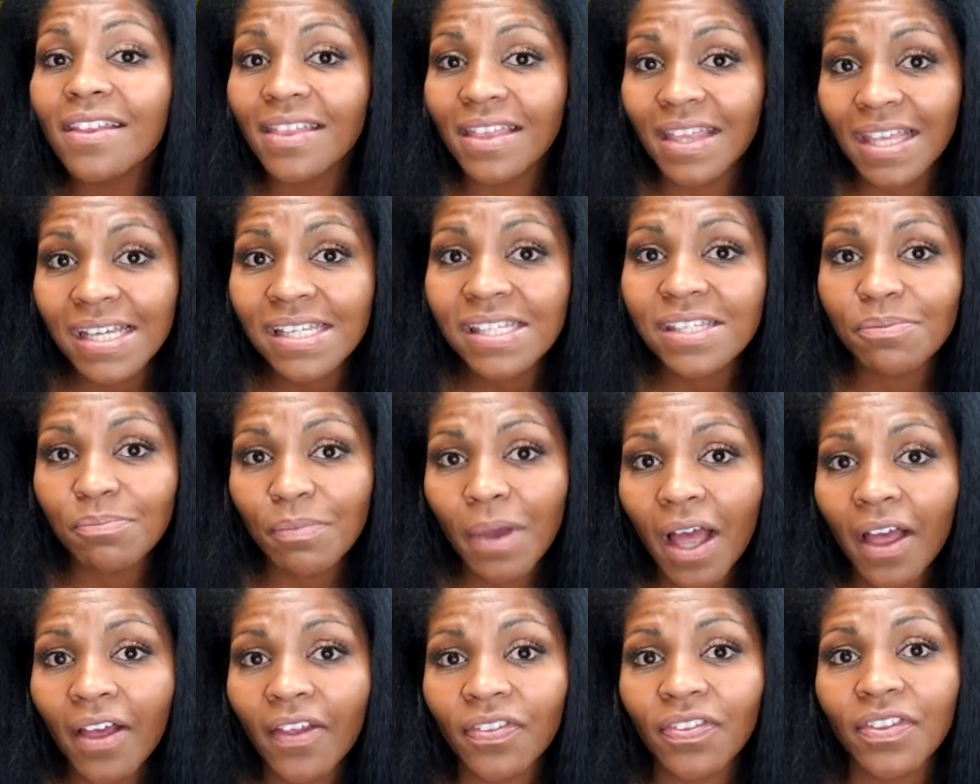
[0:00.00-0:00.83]
This
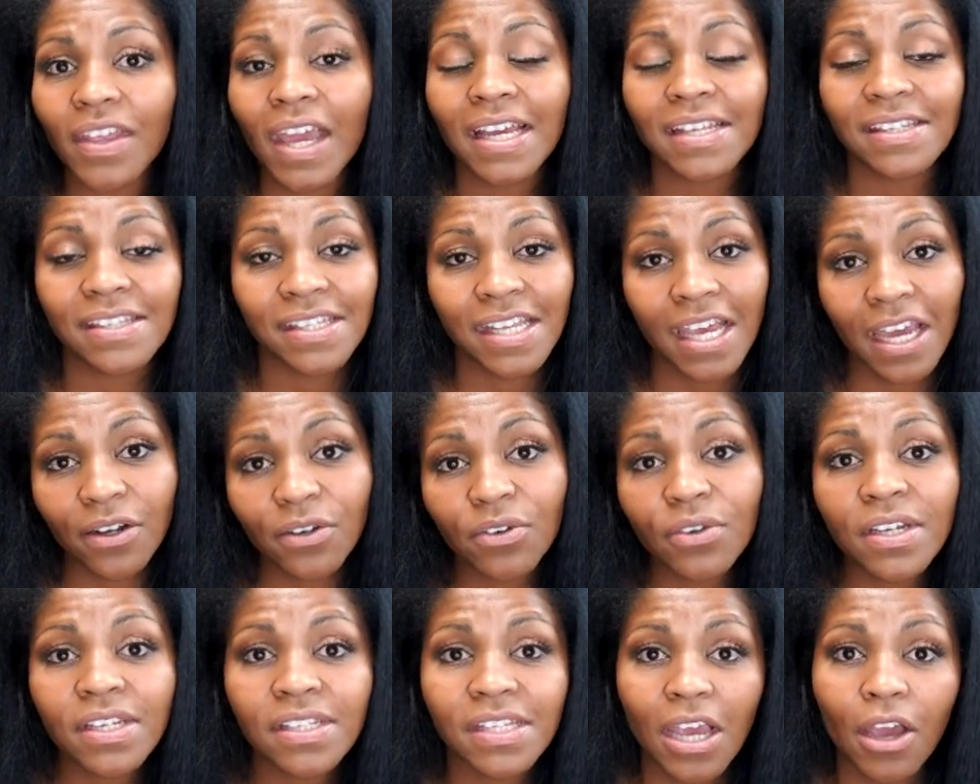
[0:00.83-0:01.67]
month, as
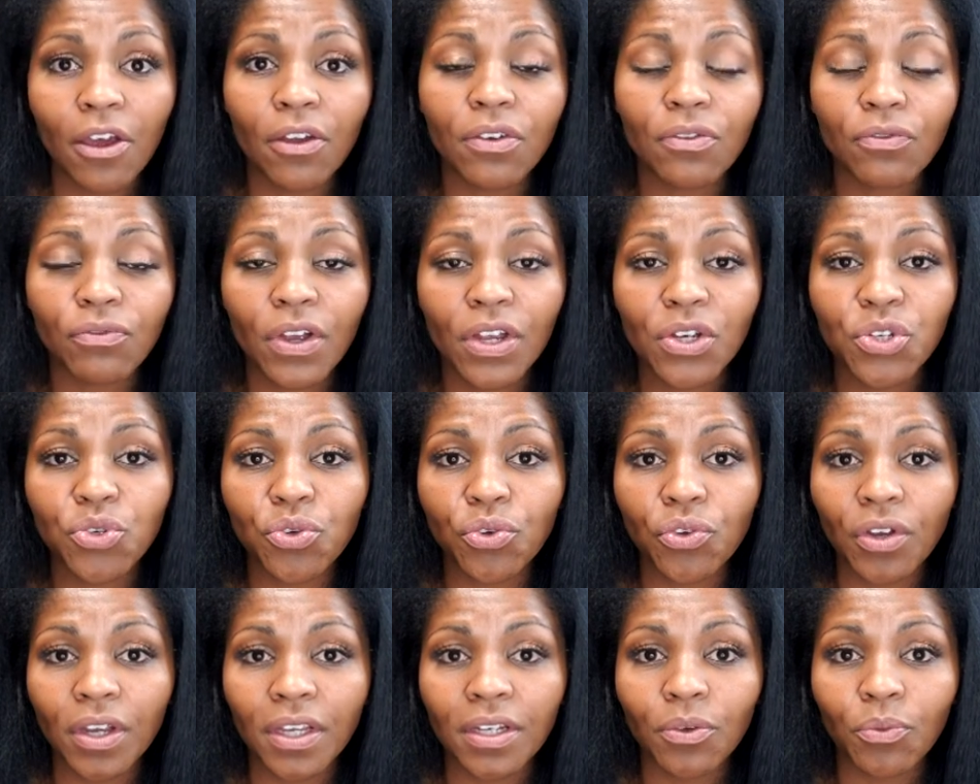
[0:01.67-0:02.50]
Saturn is out of
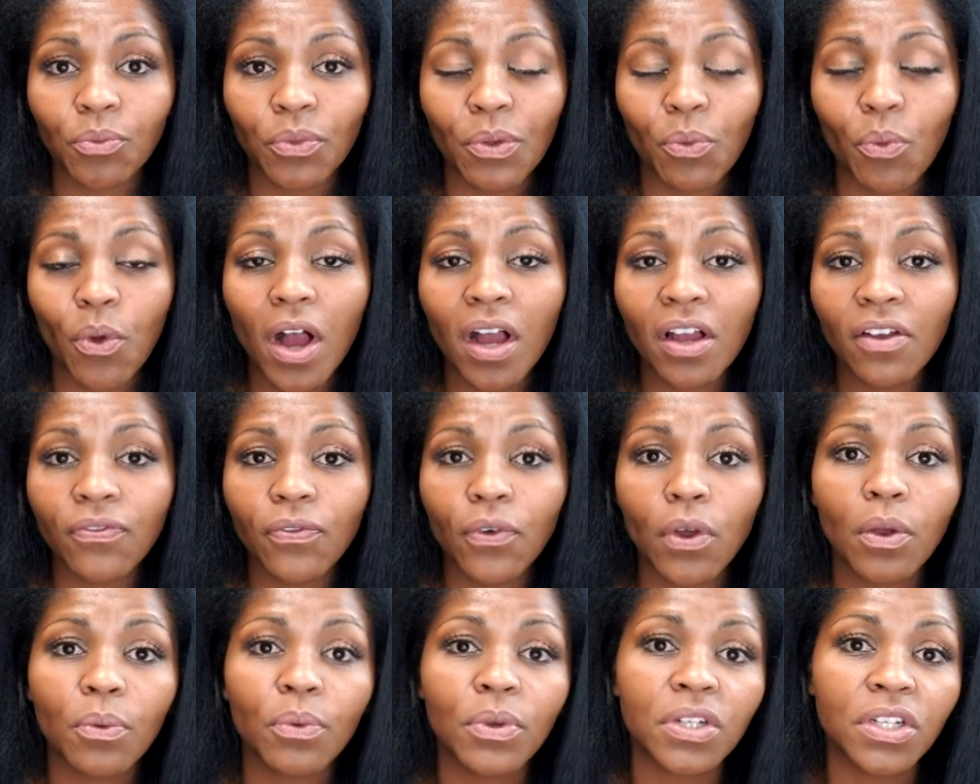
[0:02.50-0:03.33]
retrograde and we walk
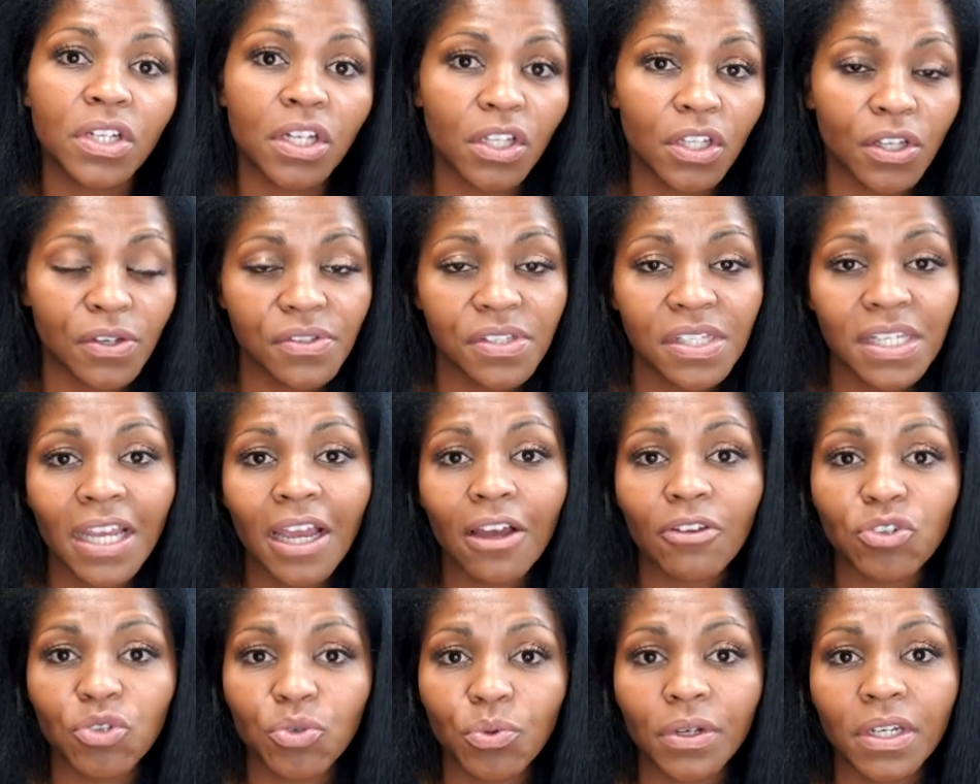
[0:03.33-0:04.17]
forward to closing
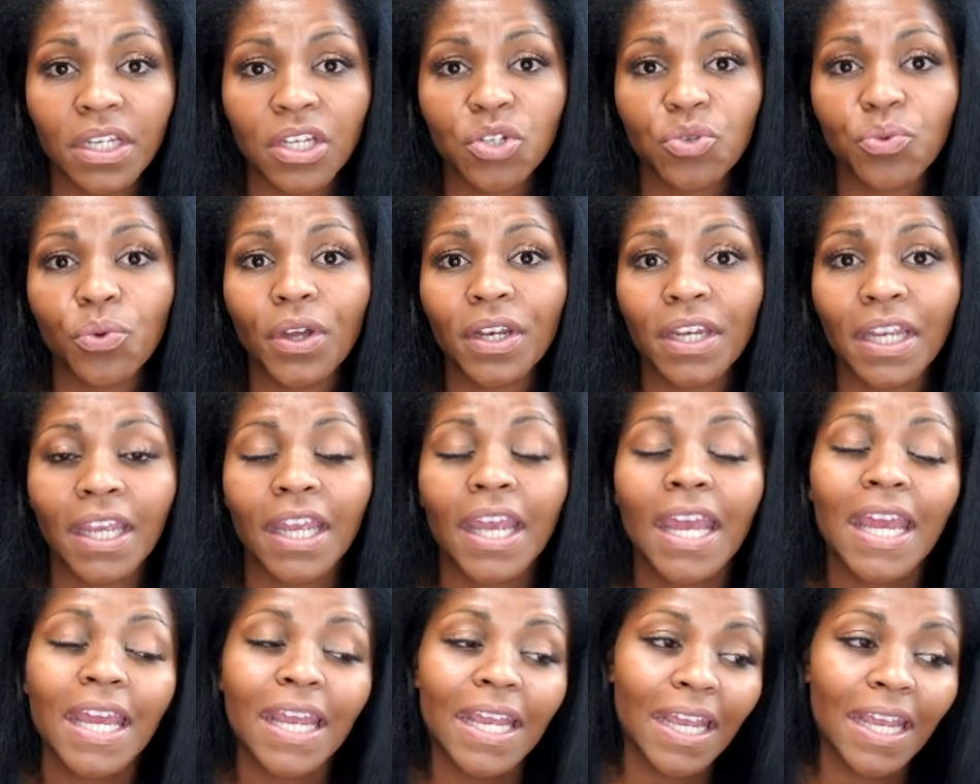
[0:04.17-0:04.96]
out twenty twenty,